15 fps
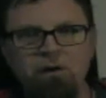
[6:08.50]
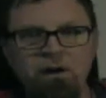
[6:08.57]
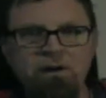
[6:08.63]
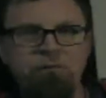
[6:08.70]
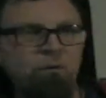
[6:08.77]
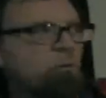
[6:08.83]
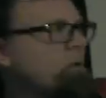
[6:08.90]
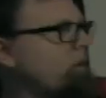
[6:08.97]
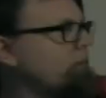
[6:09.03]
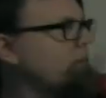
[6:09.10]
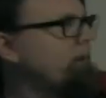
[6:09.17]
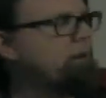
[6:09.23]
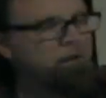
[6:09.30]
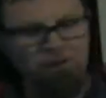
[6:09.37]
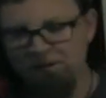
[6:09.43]
I have a wall
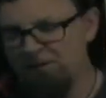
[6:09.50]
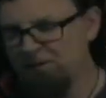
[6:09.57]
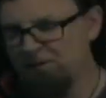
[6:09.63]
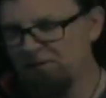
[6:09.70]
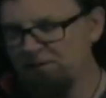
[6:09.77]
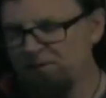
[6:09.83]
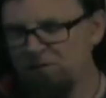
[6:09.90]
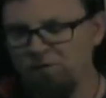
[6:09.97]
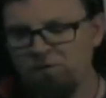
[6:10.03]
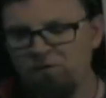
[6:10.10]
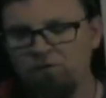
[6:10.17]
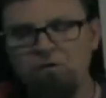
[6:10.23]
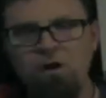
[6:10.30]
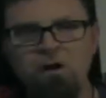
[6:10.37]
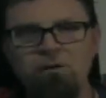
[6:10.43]
right here. It's
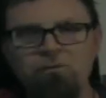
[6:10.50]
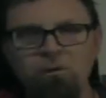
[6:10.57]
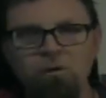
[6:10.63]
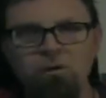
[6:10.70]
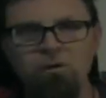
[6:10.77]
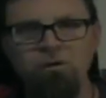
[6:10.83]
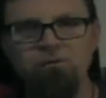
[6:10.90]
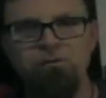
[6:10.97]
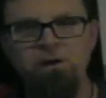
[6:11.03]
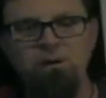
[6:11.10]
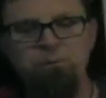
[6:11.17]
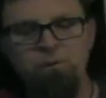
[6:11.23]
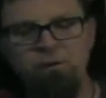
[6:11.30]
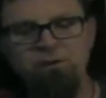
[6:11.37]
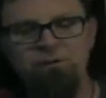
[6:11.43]
chock full of uh,
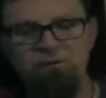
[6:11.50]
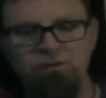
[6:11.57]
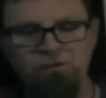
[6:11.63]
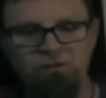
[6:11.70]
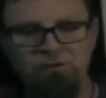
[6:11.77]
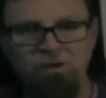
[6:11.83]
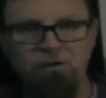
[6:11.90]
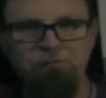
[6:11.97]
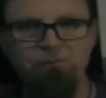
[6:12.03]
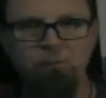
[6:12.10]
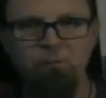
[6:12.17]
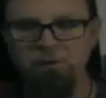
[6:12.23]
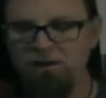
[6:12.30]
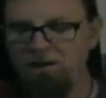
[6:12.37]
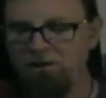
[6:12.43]
prints and stuff
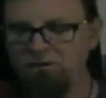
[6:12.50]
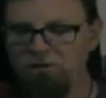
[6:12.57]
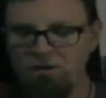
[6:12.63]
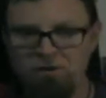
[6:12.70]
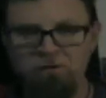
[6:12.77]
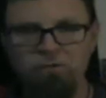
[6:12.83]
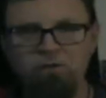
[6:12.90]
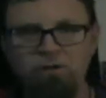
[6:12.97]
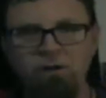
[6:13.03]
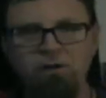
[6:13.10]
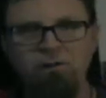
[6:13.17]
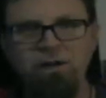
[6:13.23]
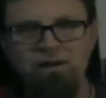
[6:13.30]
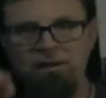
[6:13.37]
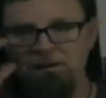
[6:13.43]
from the Kickstarters and all
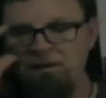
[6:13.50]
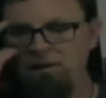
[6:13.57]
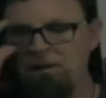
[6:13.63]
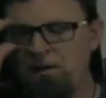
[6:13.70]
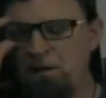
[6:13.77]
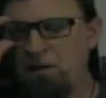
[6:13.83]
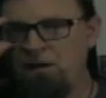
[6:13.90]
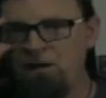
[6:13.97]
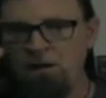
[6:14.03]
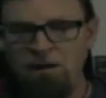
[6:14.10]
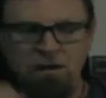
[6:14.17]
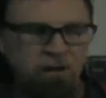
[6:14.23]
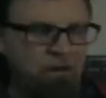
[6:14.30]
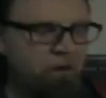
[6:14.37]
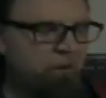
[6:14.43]
that.
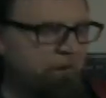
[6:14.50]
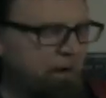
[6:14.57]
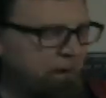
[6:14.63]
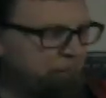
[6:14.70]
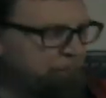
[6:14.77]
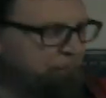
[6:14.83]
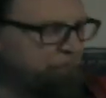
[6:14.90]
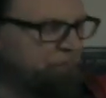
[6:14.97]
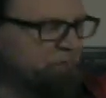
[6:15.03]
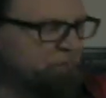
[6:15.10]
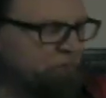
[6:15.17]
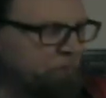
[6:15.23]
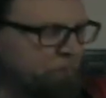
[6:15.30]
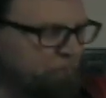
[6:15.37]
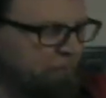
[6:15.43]
Alright,
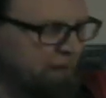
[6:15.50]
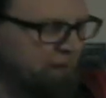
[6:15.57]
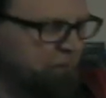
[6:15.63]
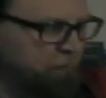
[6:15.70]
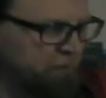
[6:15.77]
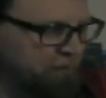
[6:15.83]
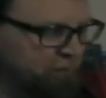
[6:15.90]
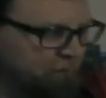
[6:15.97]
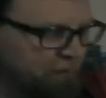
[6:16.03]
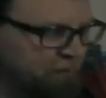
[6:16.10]
so that brings me